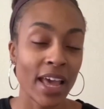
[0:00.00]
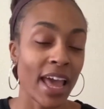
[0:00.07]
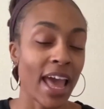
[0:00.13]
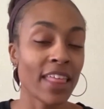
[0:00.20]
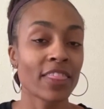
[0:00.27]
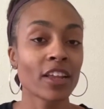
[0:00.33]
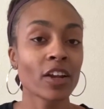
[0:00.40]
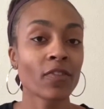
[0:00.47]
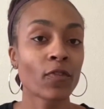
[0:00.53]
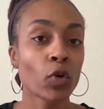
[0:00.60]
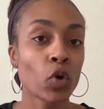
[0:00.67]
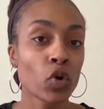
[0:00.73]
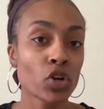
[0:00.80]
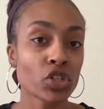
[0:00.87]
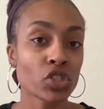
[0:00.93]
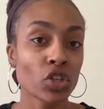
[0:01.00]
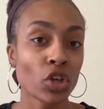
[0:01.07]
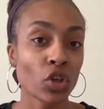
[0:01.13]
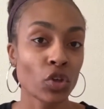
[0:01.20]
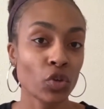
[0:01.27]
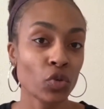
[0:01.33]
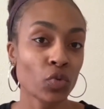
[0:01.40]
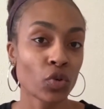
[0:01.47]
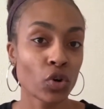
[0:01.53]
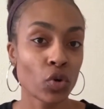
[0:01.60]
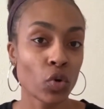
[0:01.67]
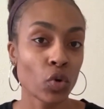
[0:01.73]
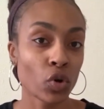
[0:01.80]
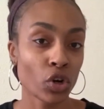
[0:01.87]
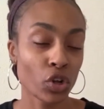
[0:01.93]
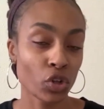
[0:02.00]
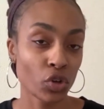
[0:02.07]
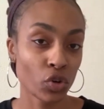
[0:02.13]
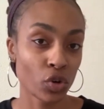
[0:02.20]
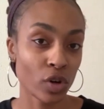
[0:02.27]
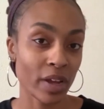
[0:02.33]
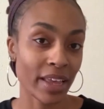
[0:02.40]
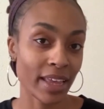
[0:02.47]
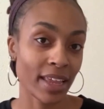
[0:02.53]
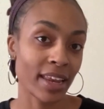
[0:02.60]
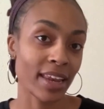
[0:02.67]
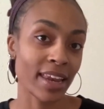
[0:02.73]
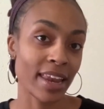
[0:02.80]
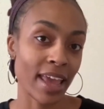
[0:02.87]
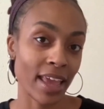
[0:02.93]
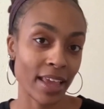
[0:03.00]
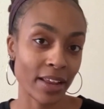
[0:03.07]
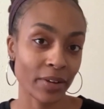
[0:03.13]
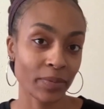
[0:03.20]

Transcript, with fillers: And then of course you record your end date.